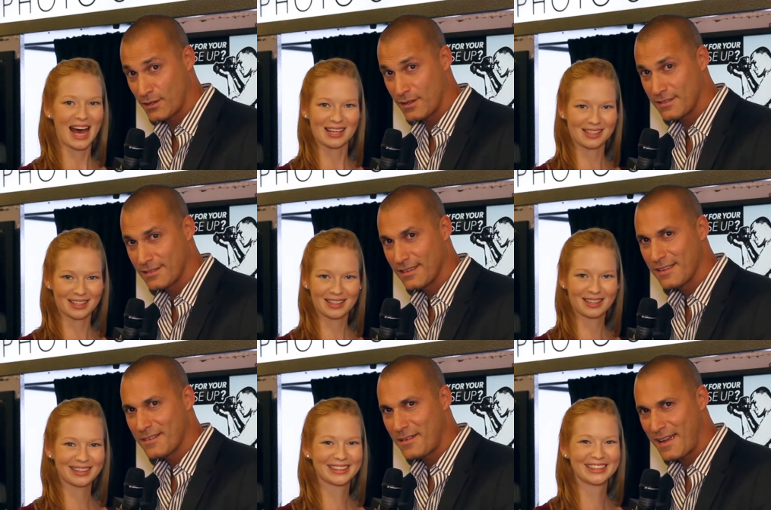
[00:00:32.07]
Speaker 1: fantastic.
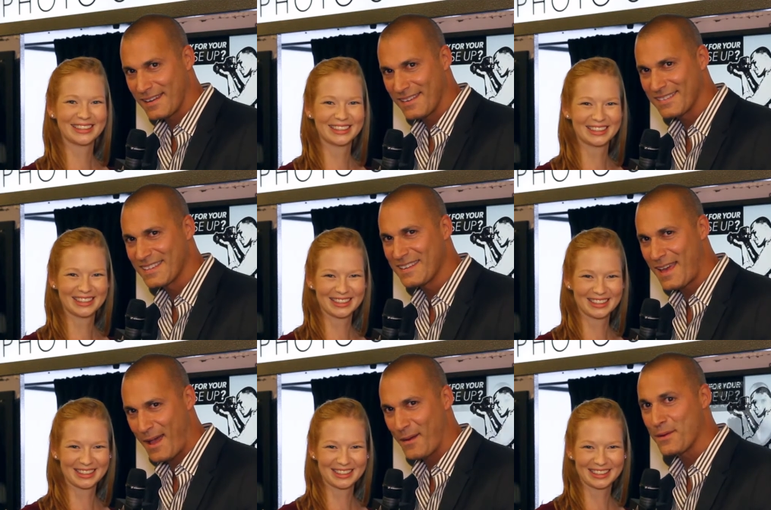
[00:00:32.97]
good? All right. See, and
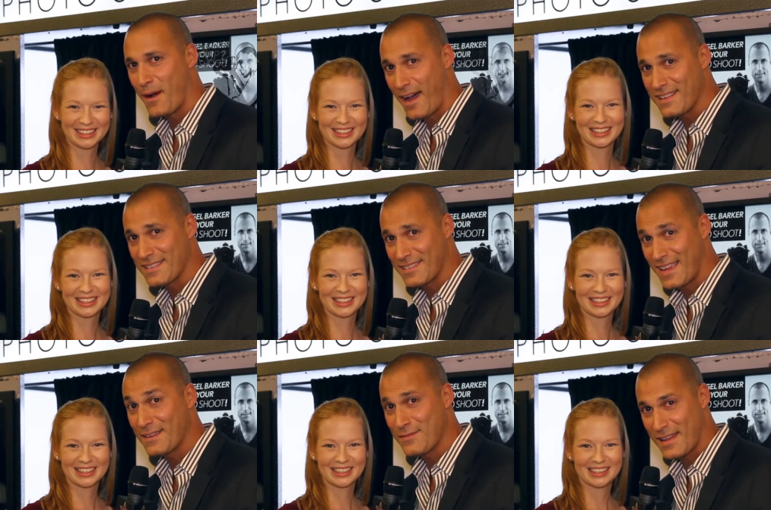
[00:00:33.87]
now your eyes are
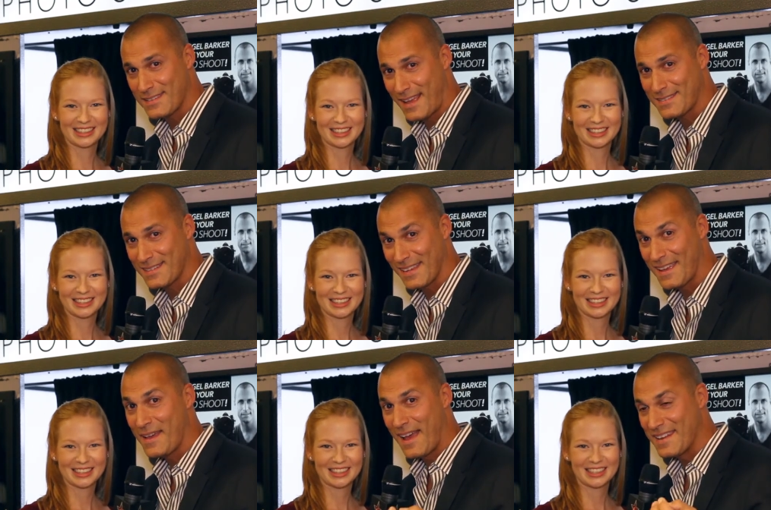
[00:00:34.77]
saying fantastic.
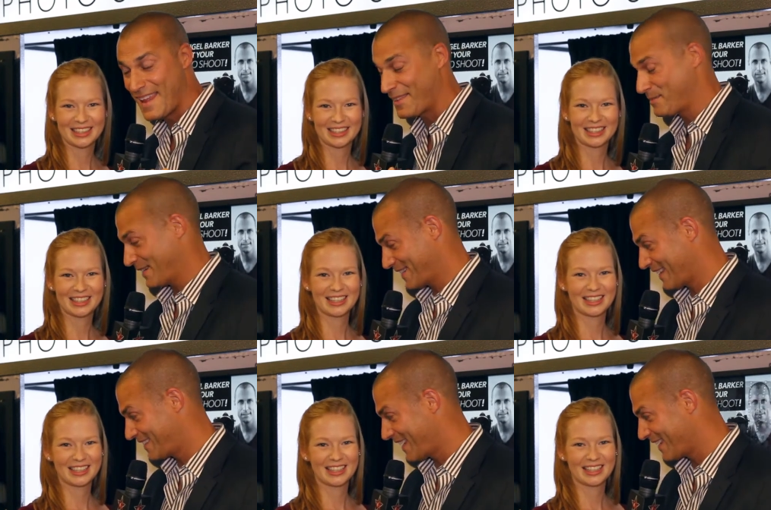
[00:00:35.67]
And now the picture
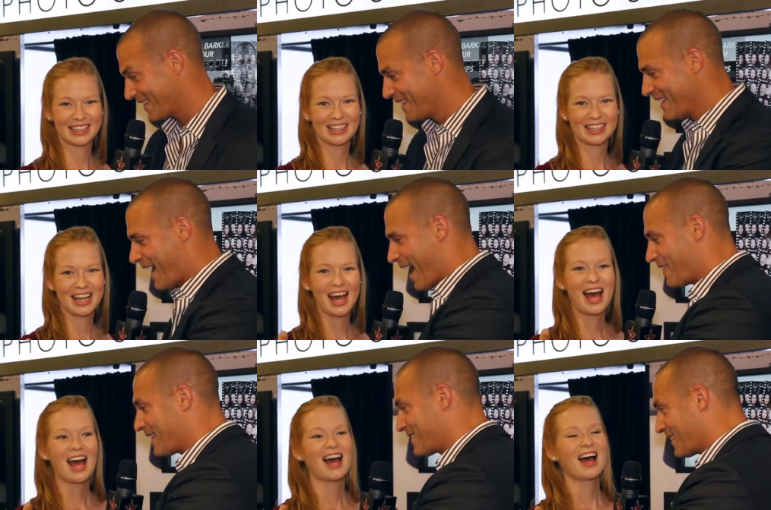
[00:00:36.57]
gets taken.
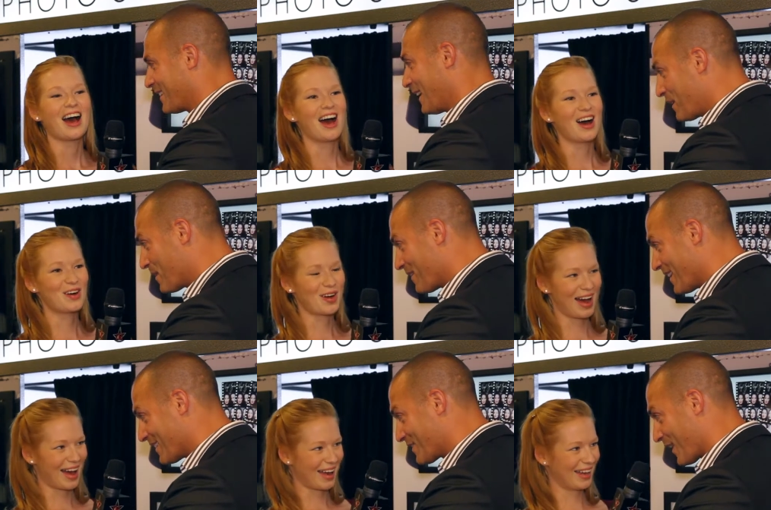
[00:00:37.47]
And that's just a little bit of
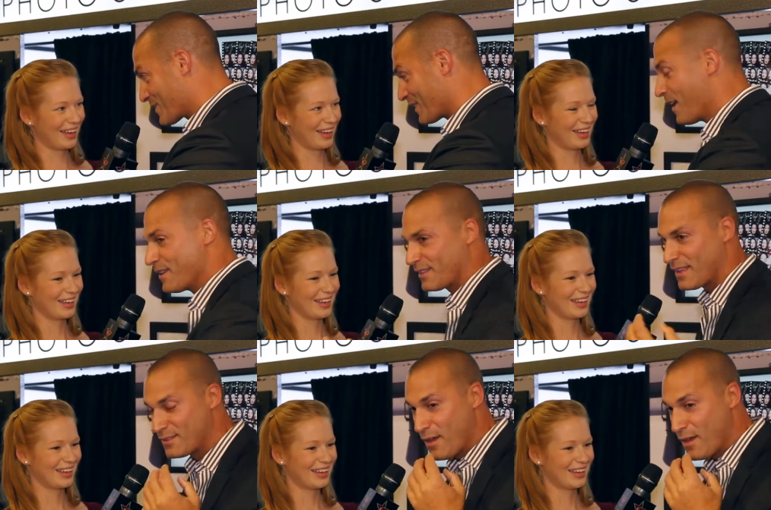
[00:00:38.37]
the instruction. So there's